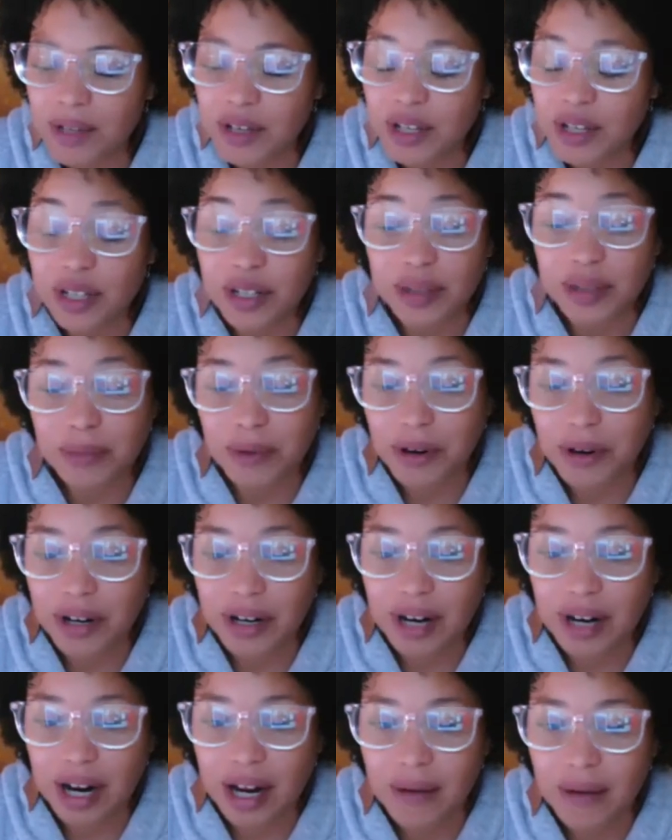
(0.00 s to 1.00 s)
You can learn
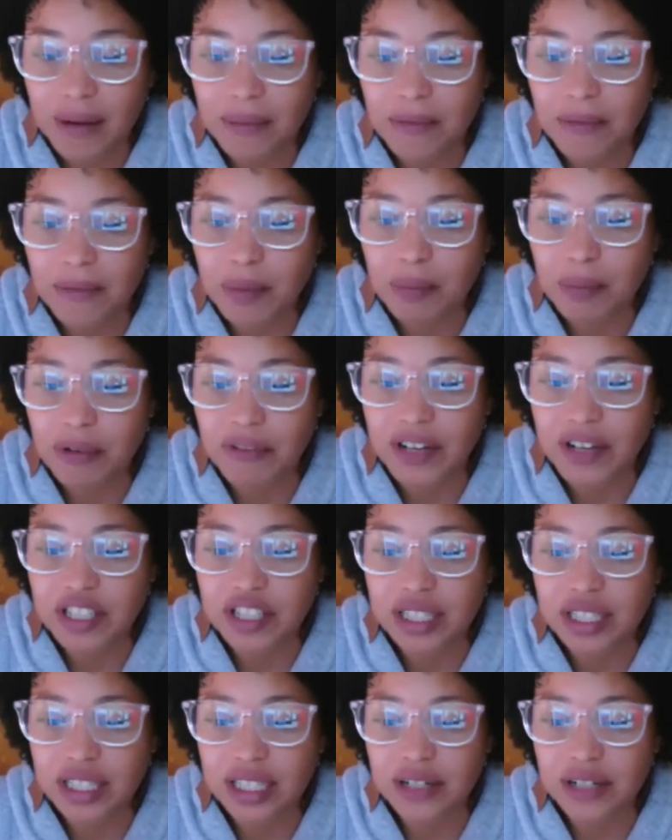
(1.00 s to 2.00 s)
more with
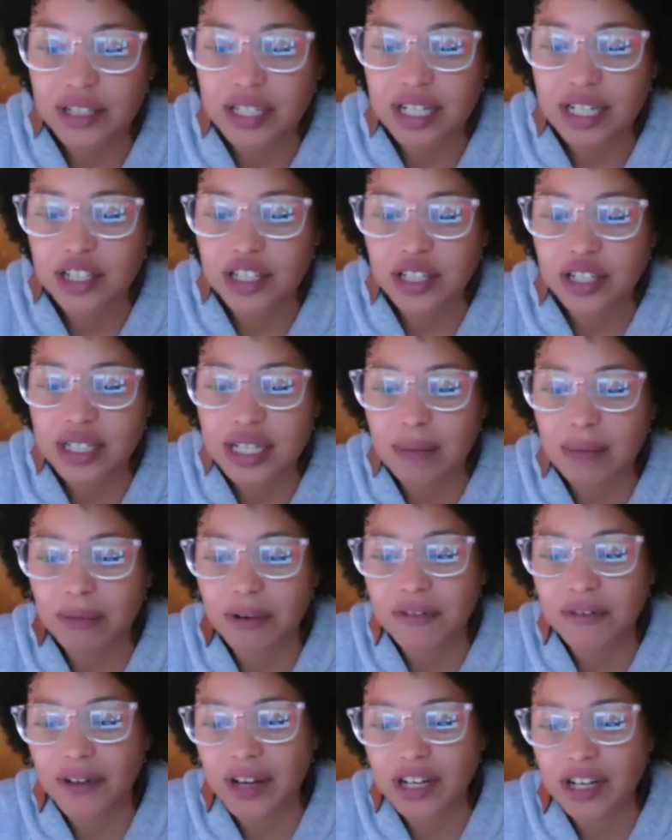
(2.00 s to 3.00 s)
prevention at the intersections at
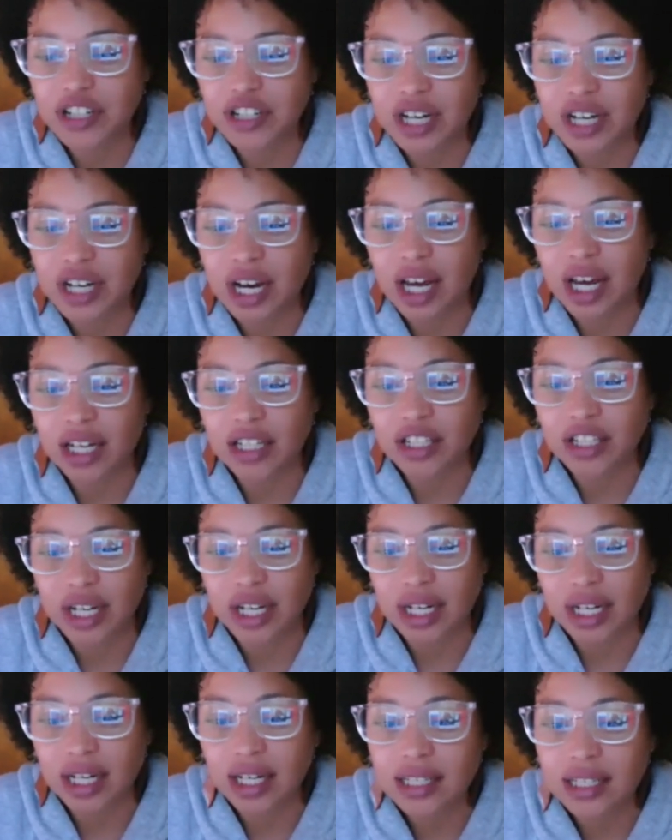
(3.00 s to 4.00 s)

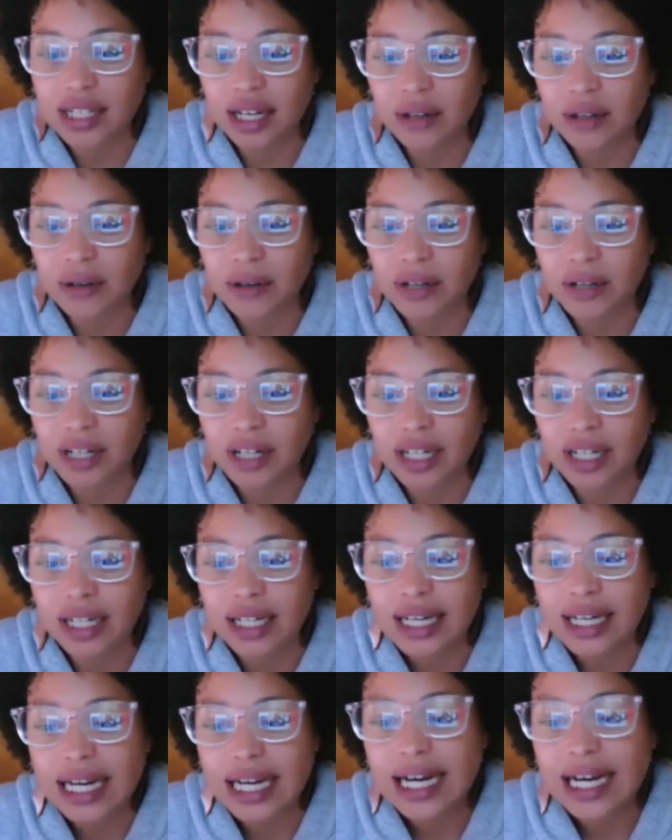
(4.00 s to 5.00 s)
preventionagenda.org.
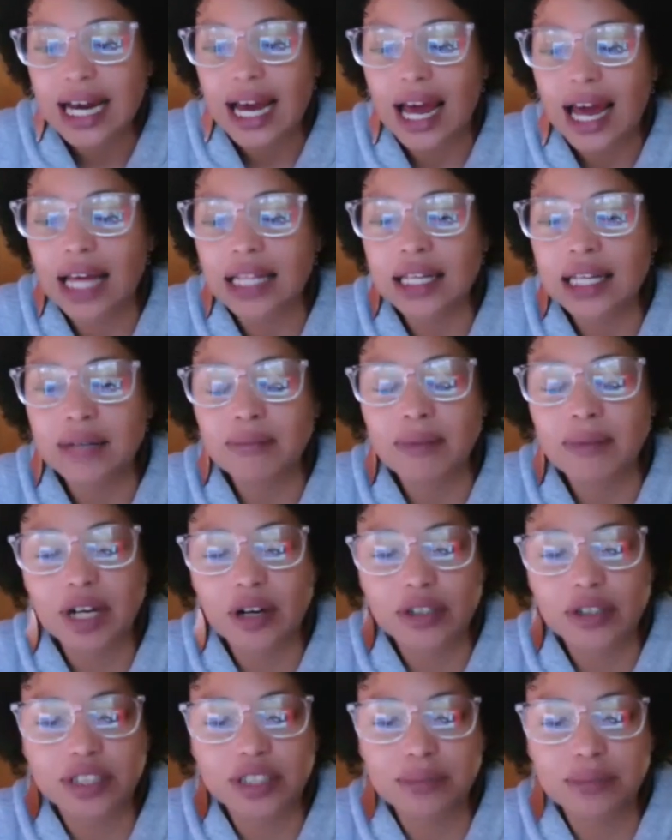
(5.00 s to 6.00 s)
And then my
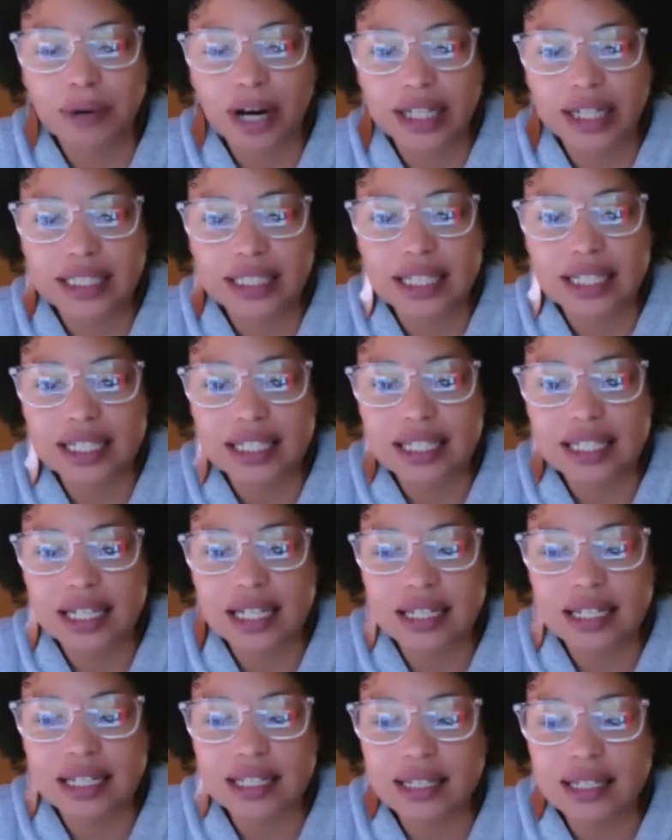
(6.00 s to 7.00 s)
coaching practice
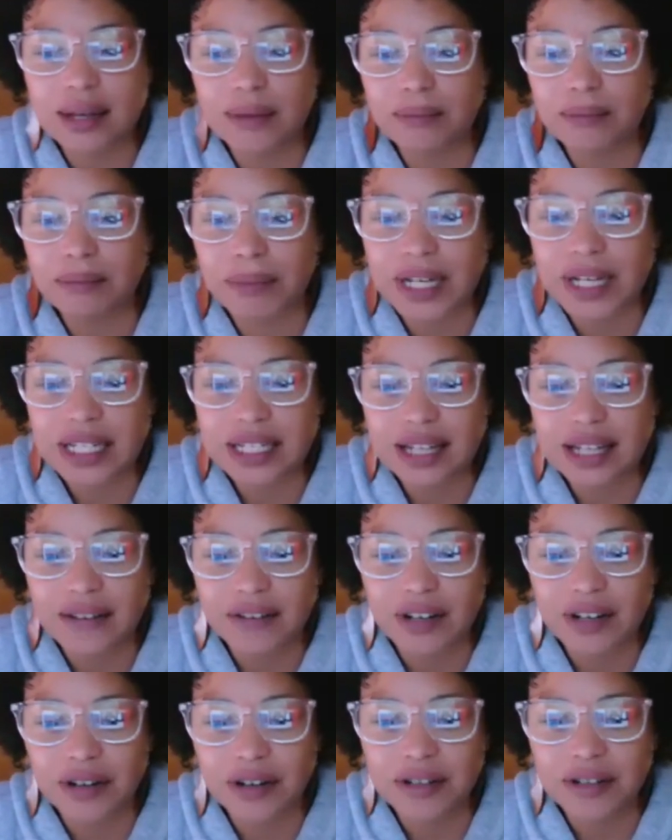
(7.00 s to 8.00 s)
is
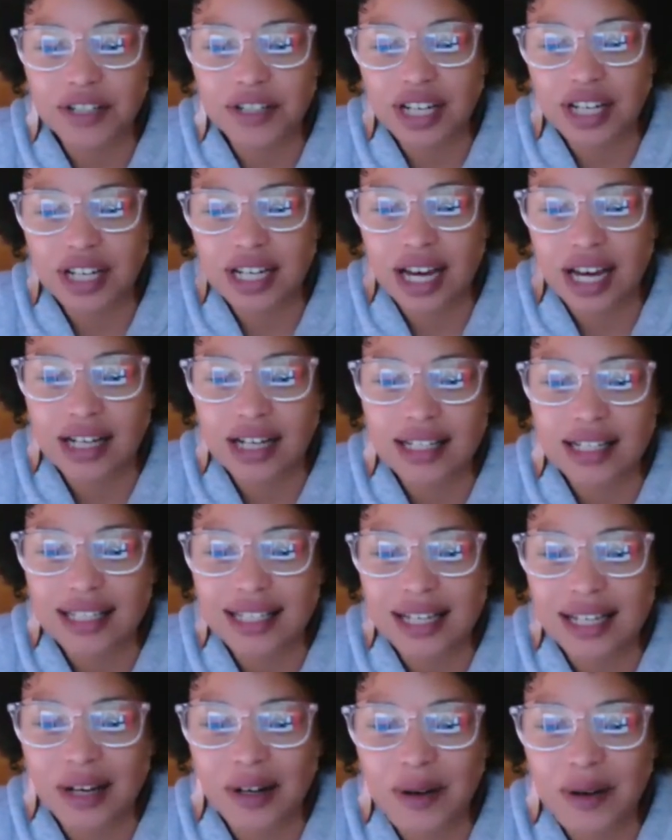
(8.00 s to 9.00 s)

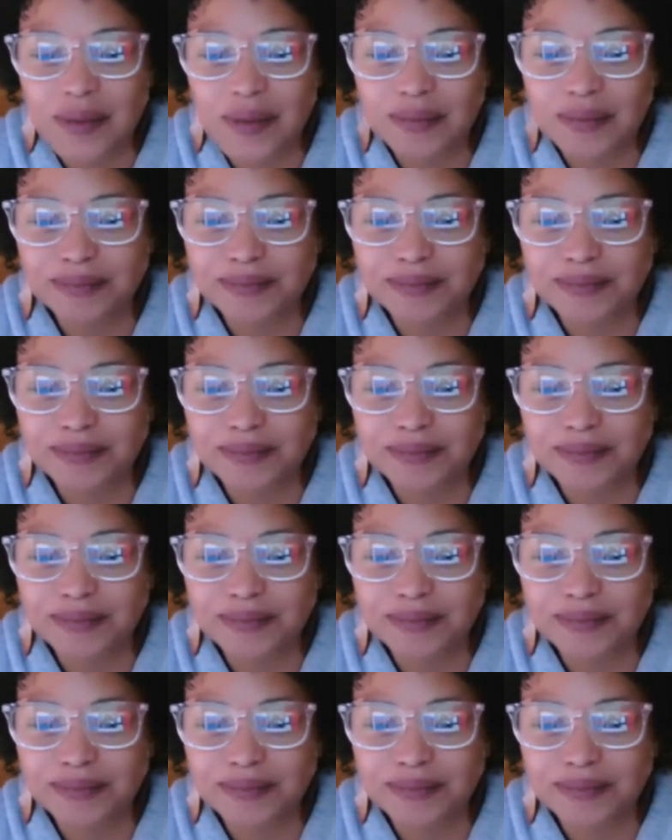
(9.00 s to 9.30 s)
bestlifecoach.co.